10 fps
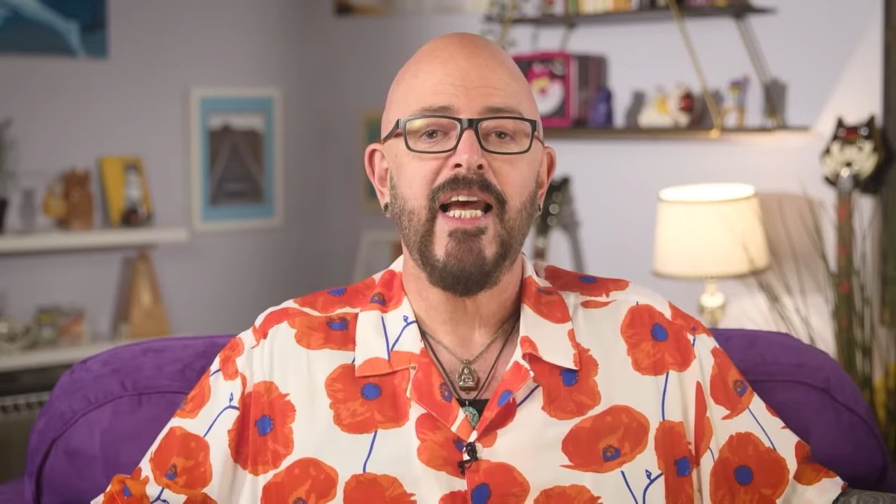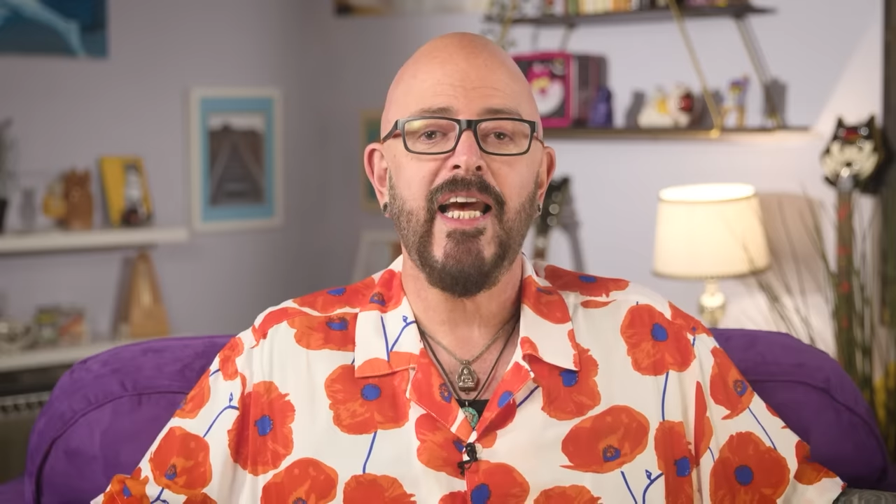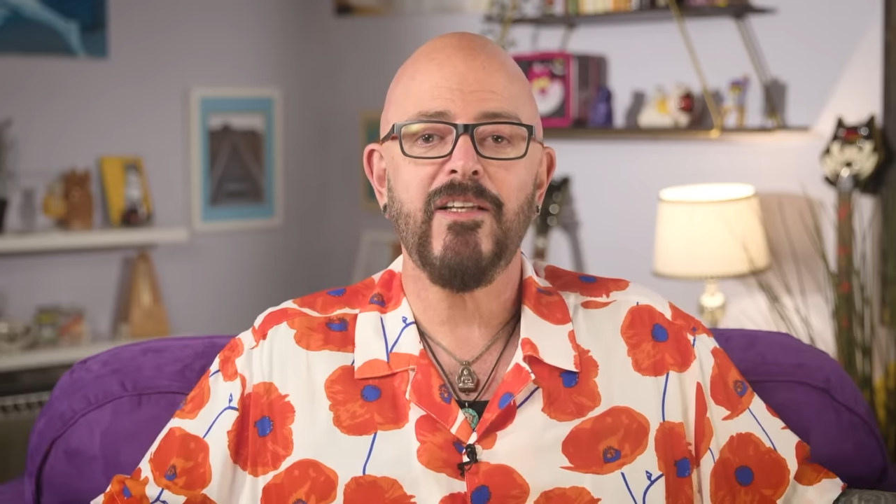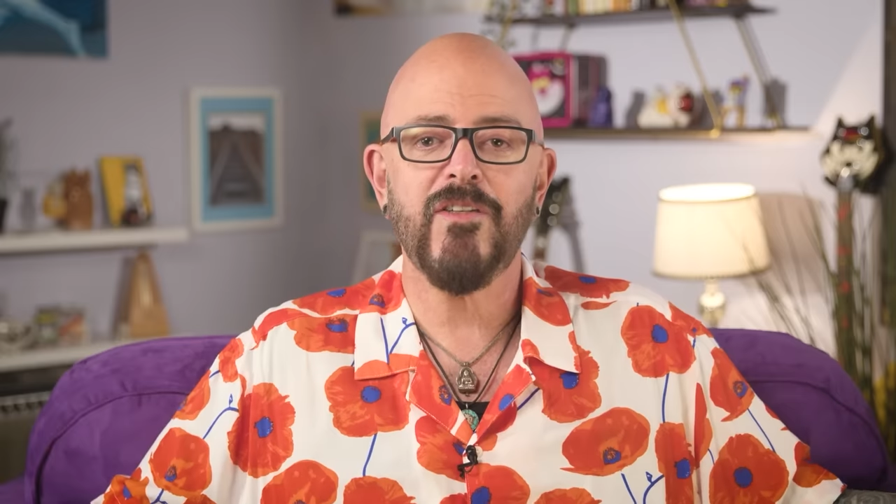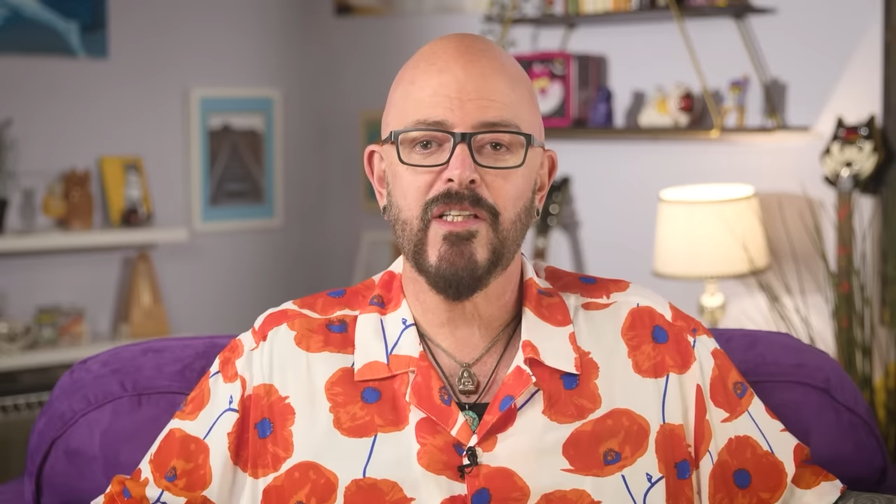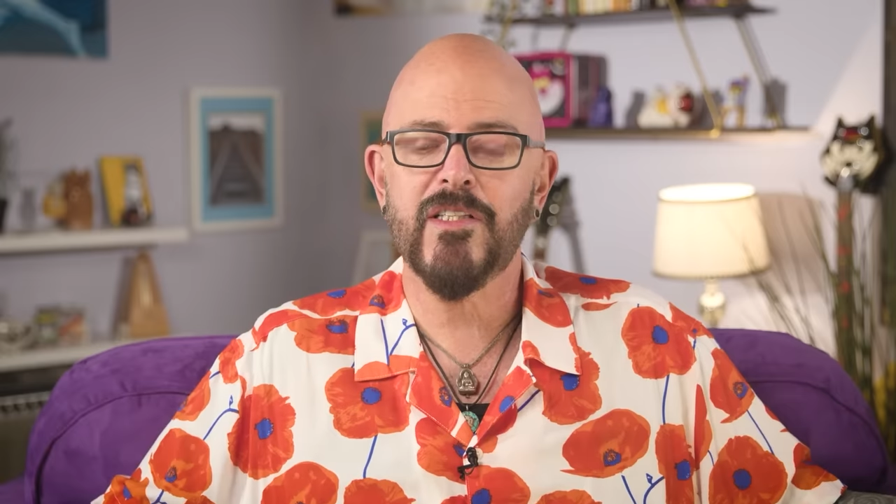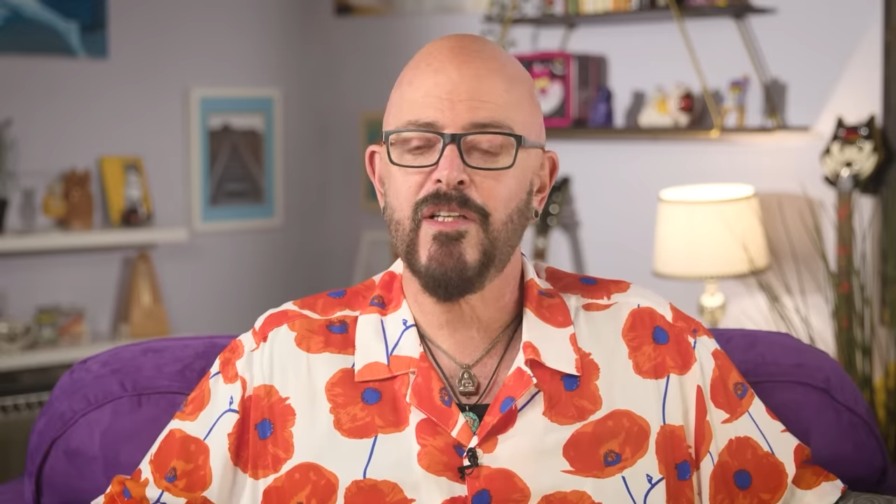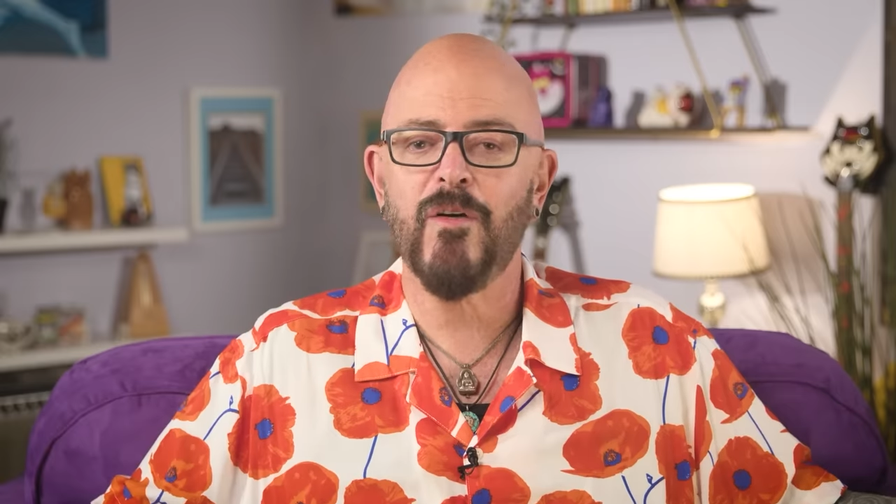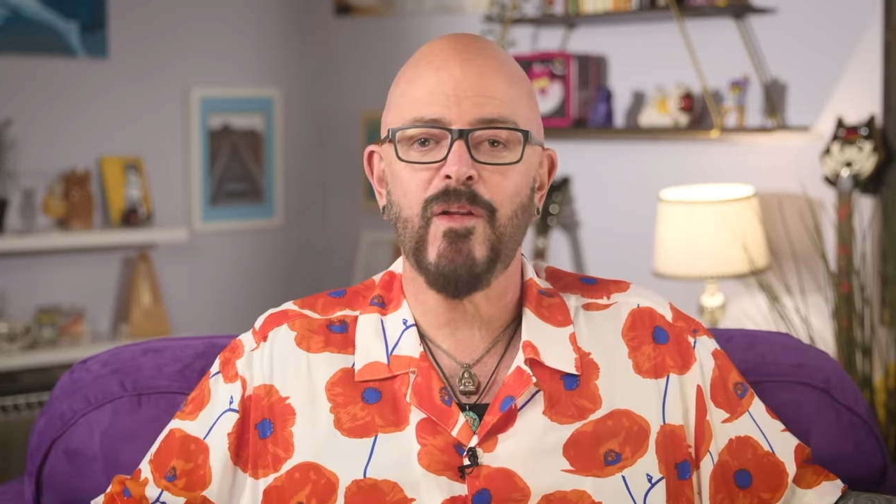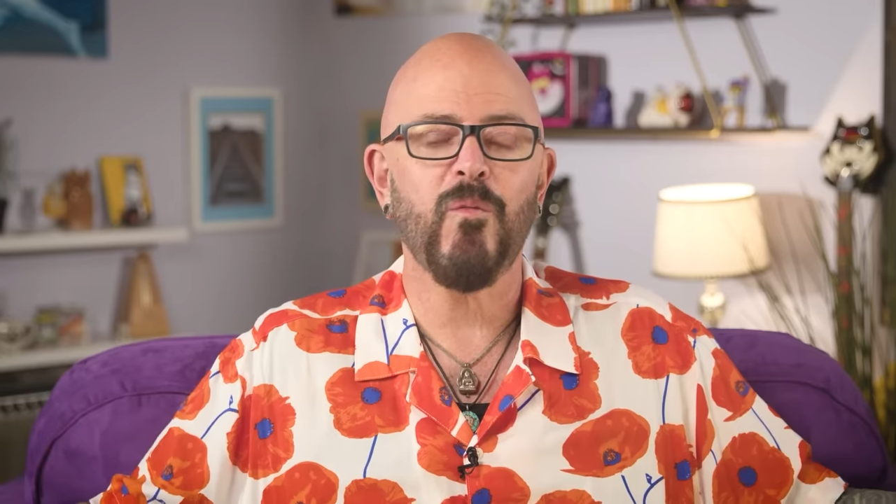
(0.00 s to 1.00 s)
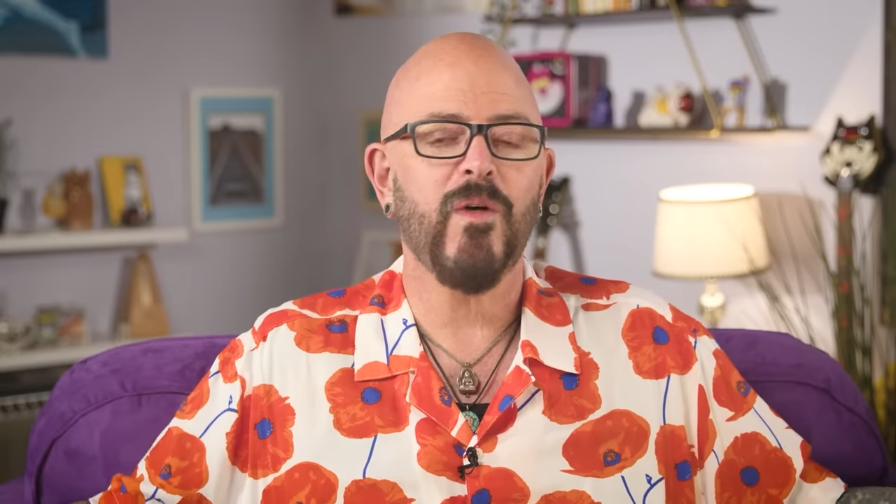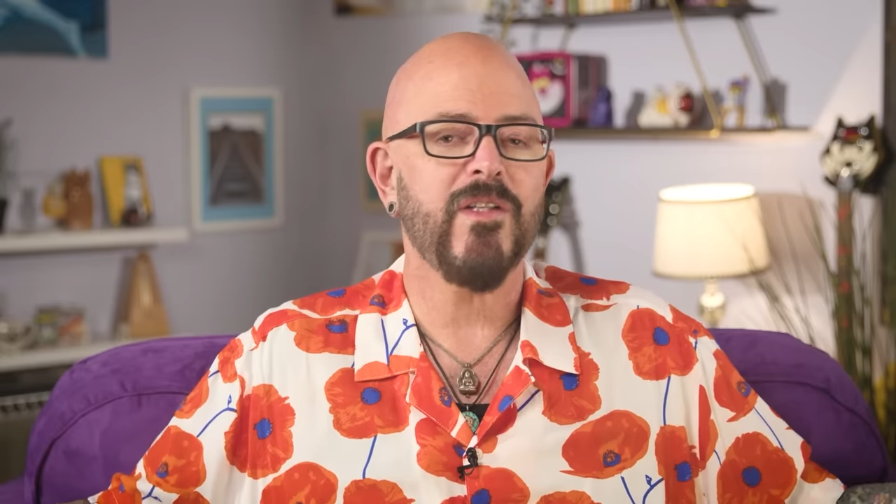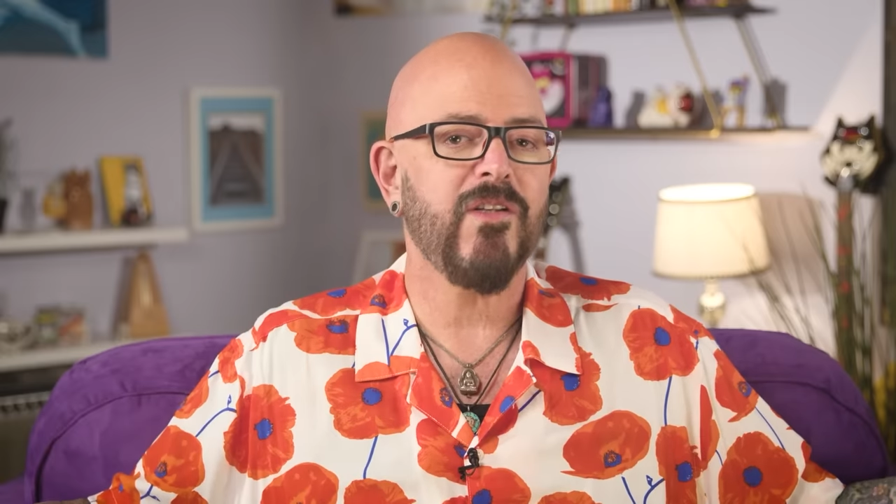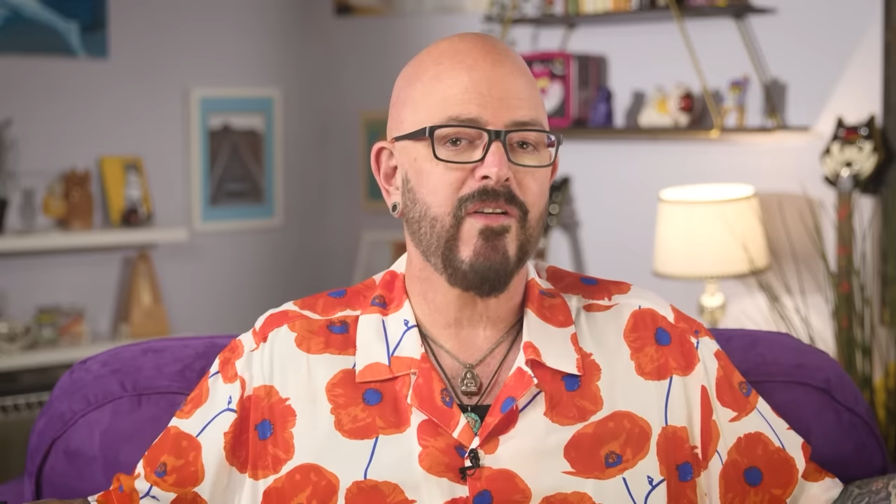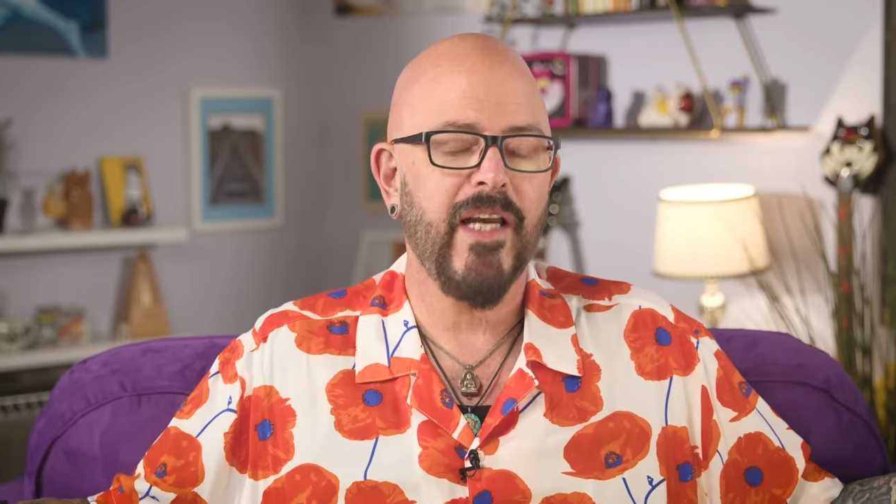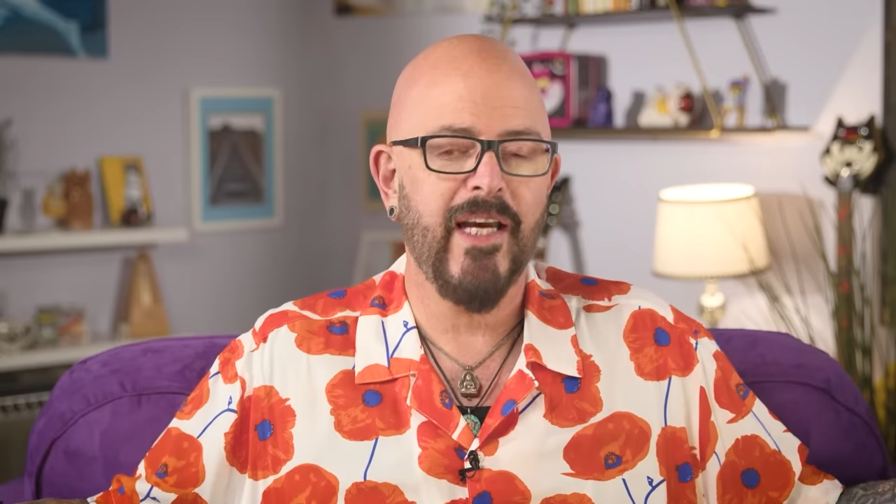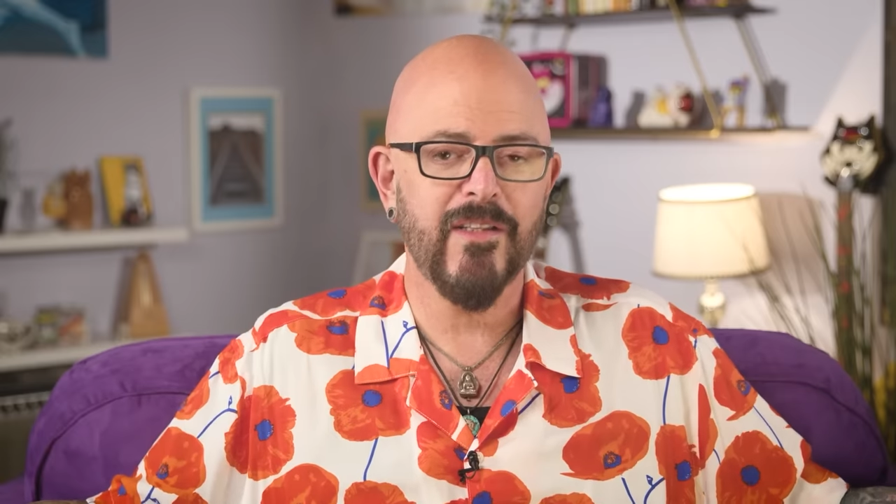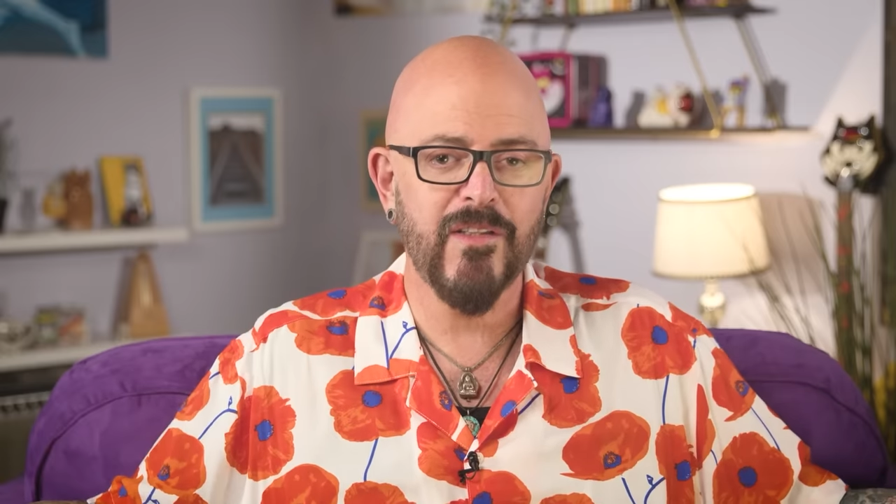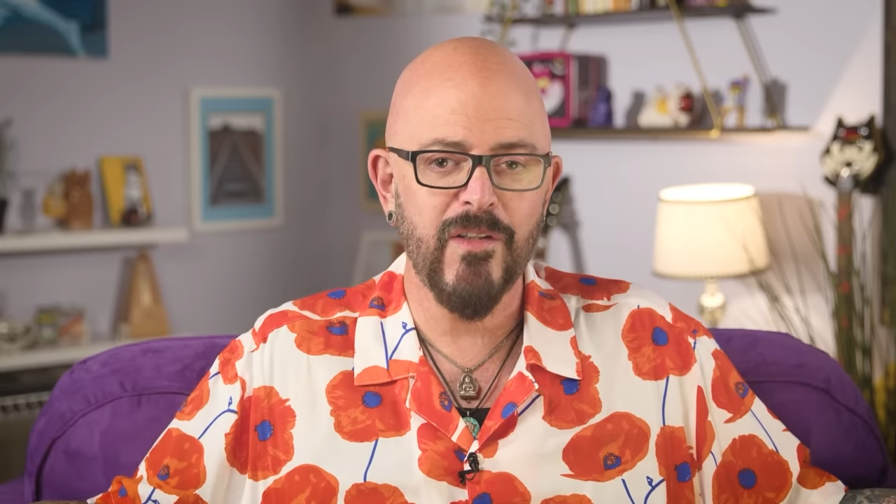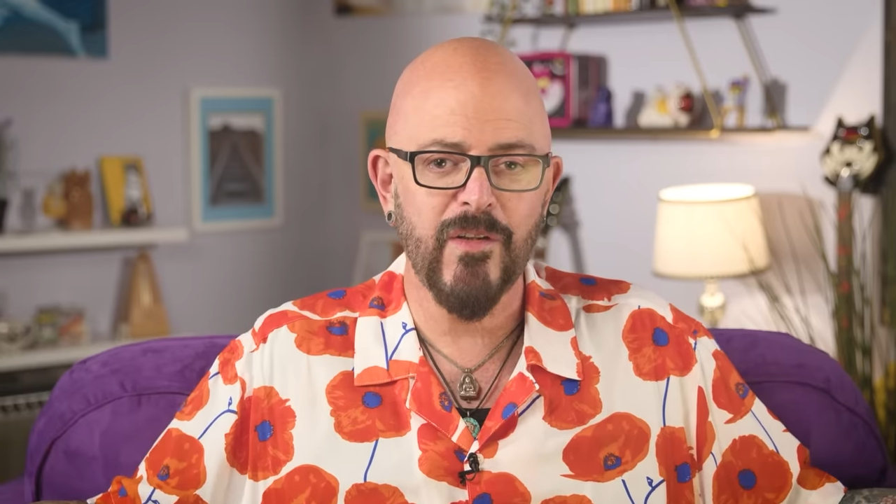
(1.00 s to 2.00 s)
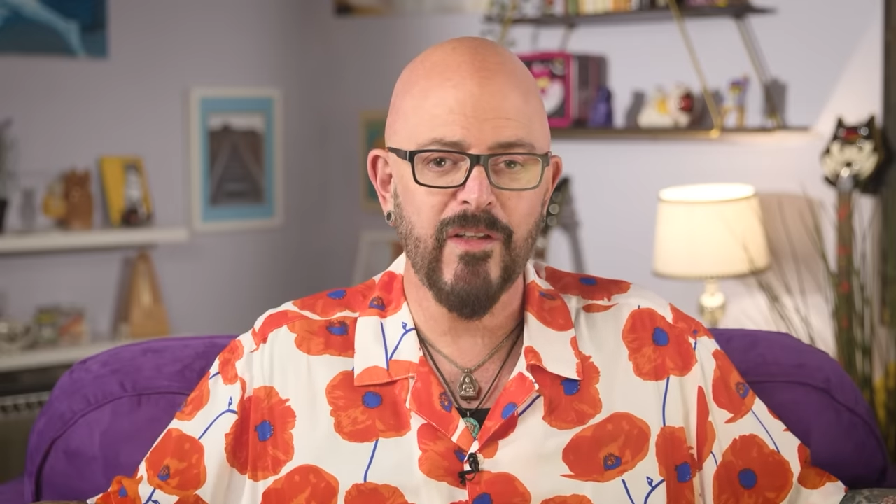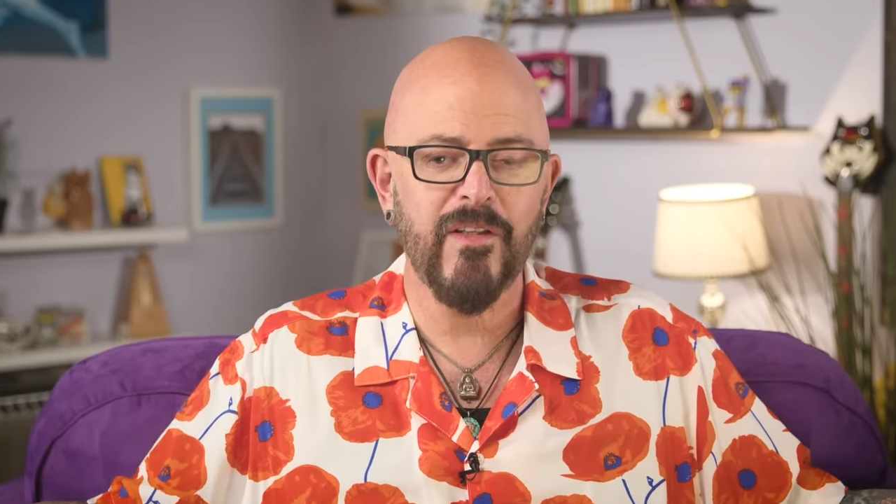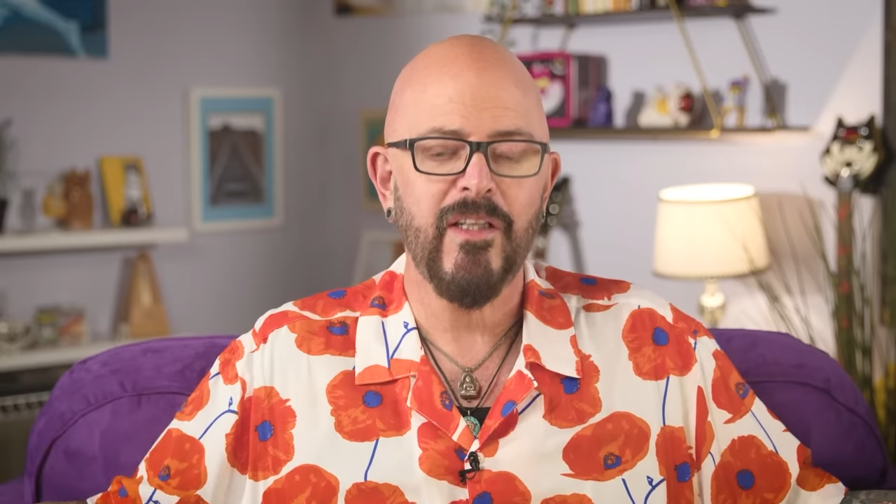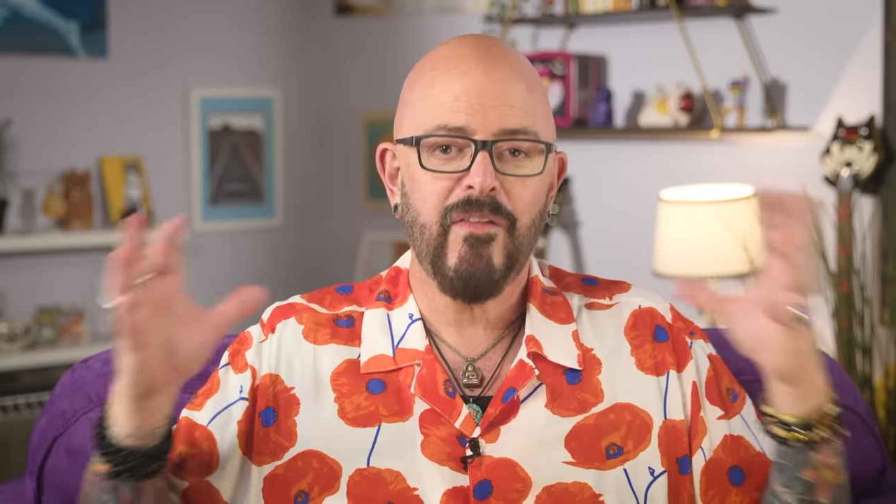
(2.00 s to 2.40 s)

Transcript: And just know that once your cat is neutered,